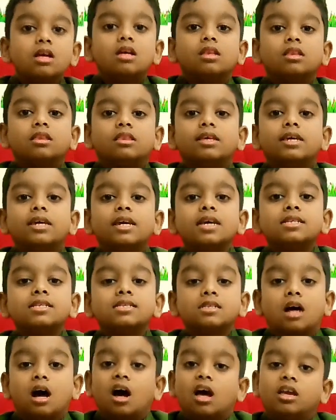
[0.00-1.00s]
These
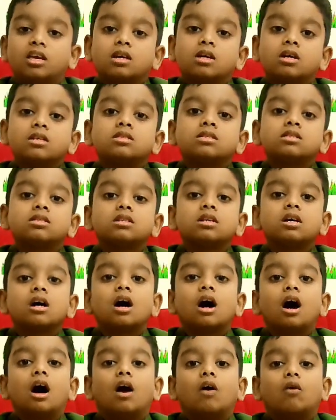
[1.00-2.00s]
ions
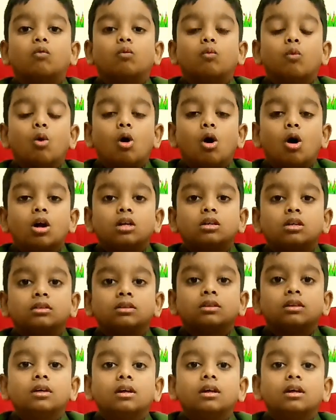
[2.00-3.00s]
are what
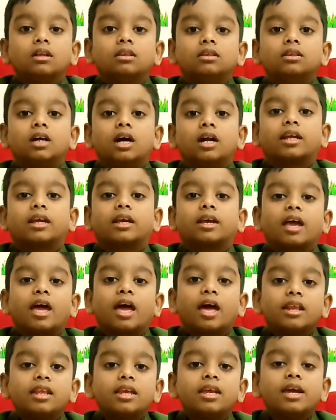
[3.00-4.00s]
that
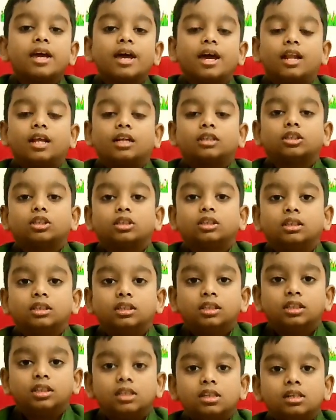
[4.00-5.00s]
carry
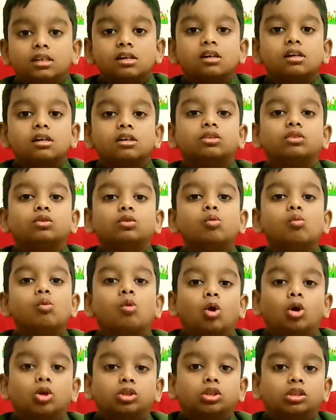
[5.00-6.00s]
electricity through
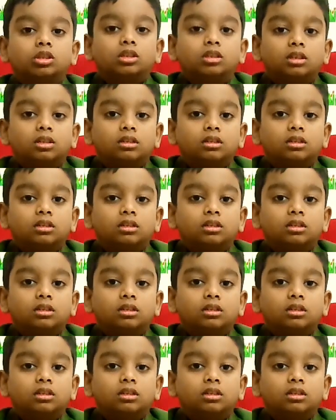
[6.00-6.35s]
water.